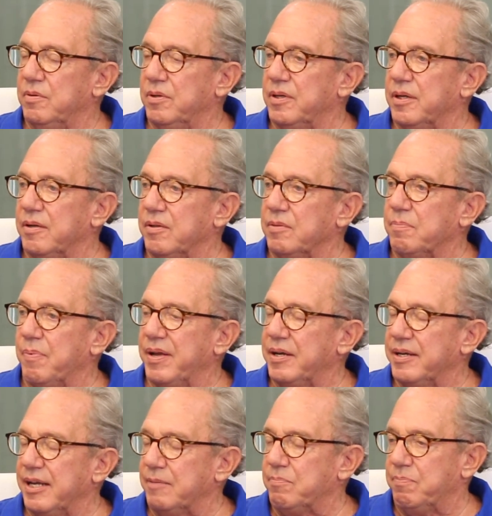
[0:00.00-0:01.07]
the
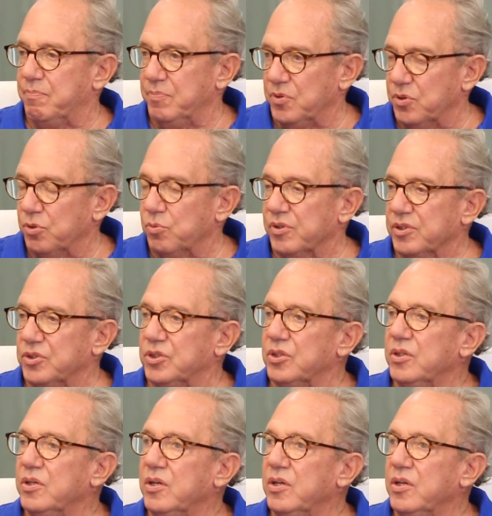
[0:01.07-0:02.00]
not good ones,